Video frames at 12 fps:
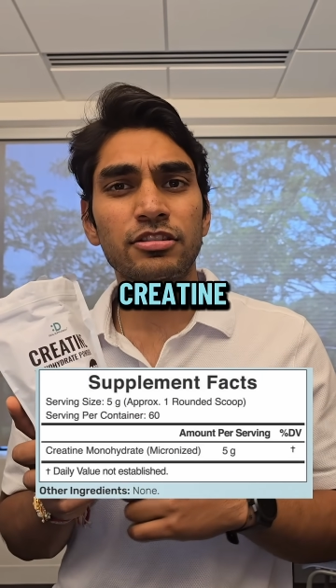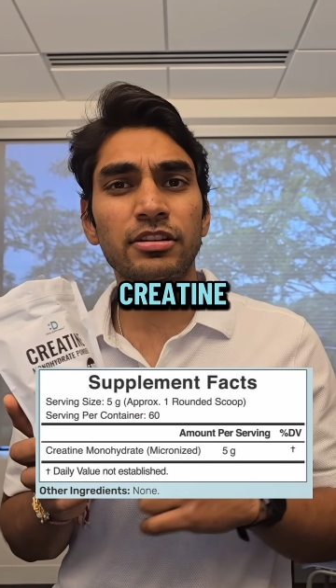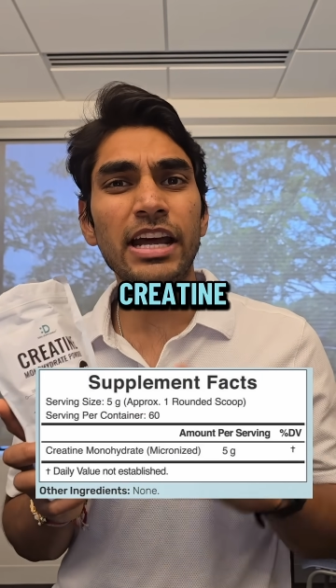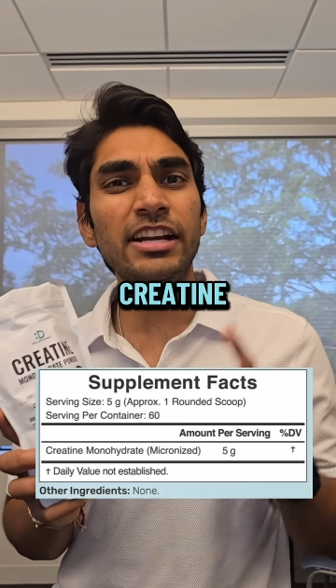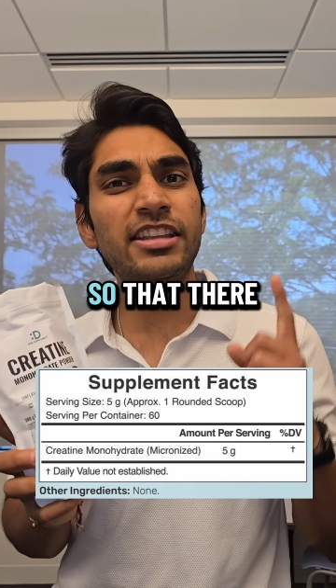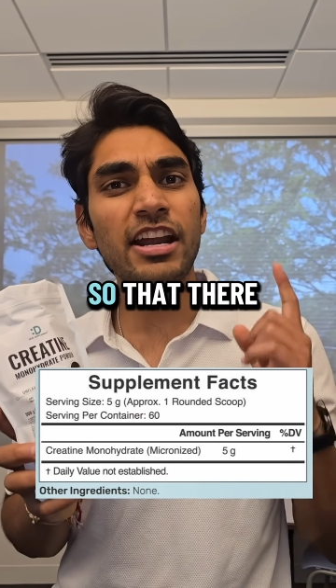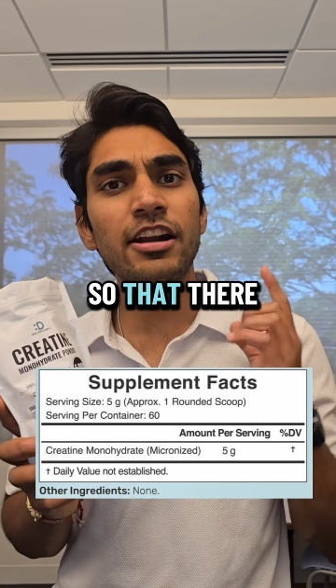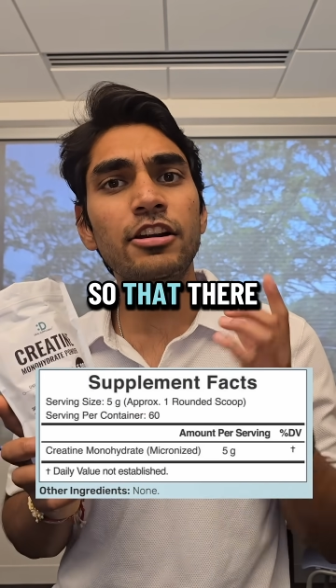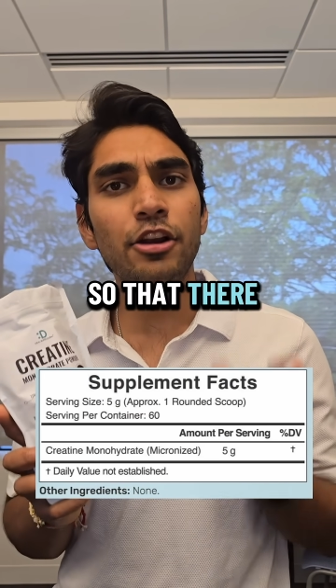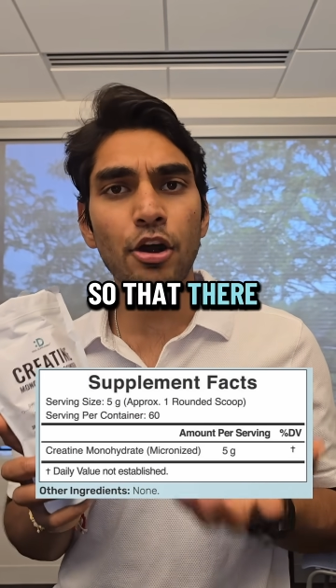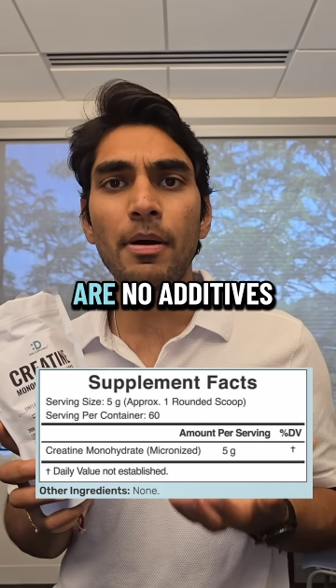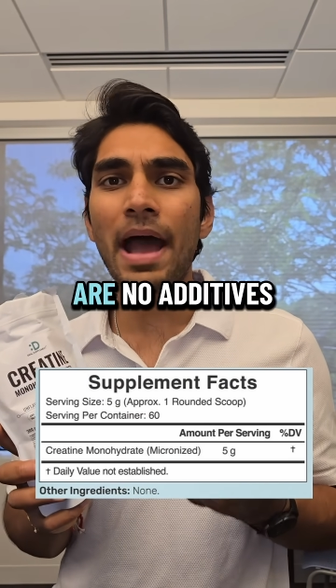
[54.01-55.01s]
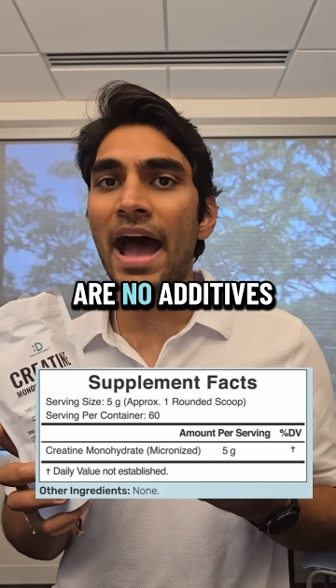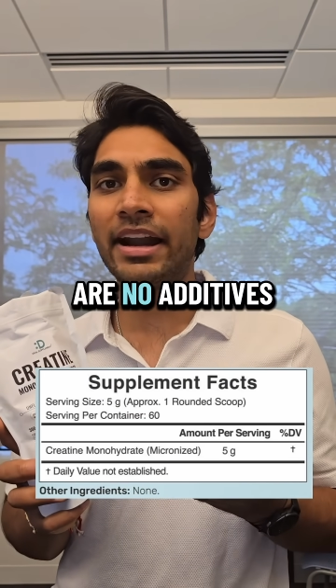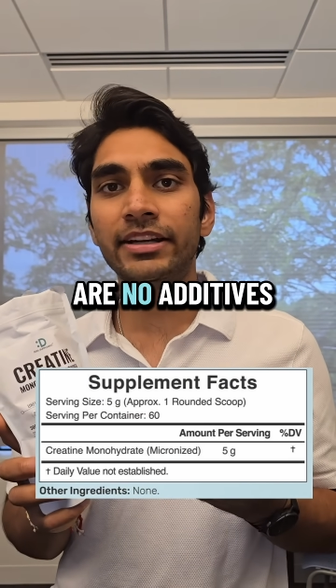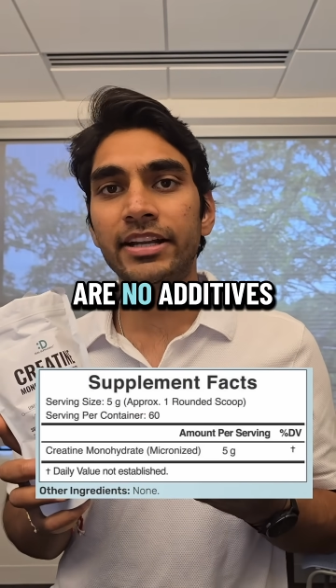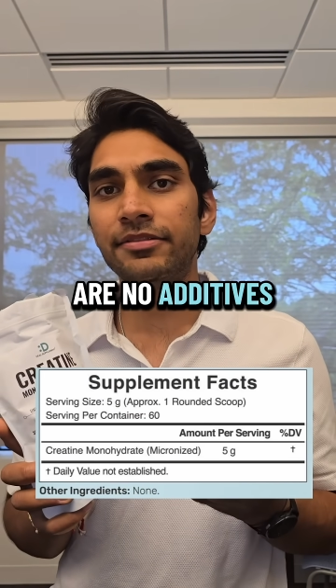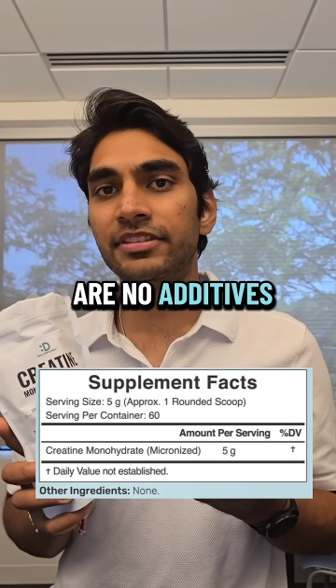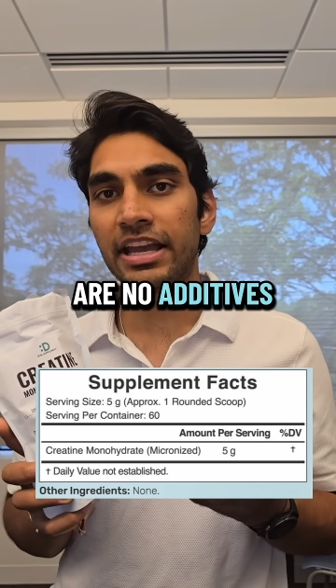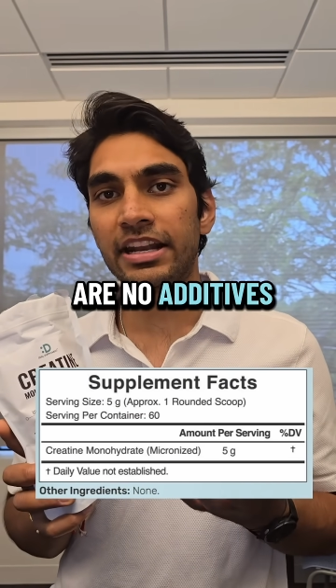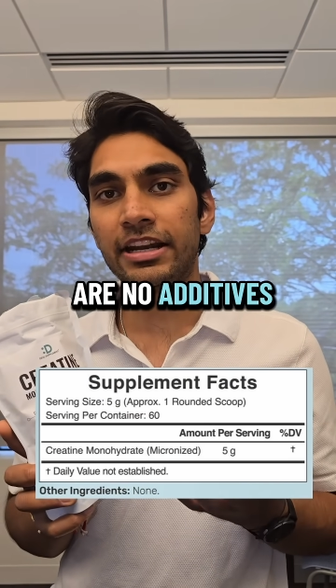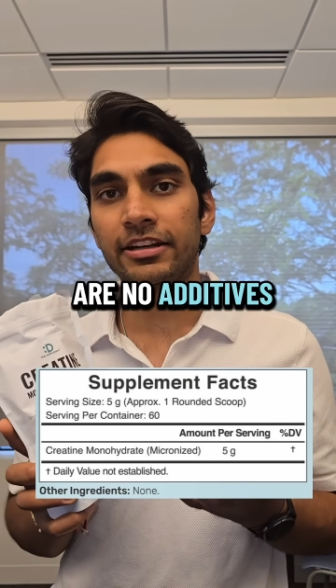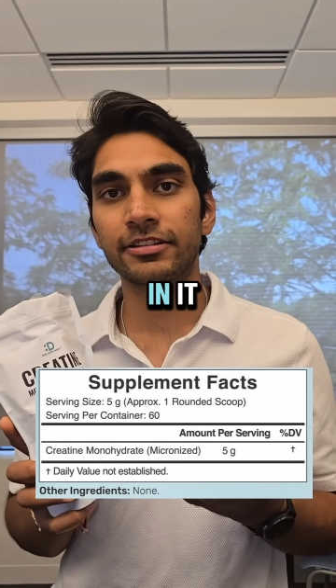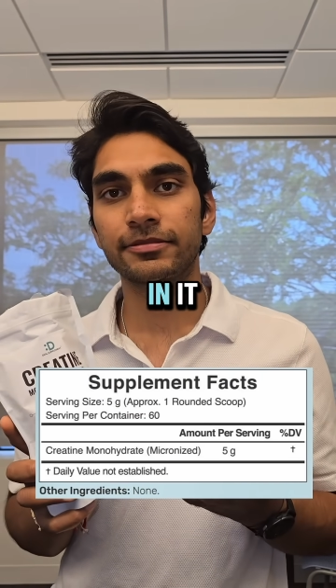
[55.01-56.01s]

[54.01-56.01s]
so that there are no additives in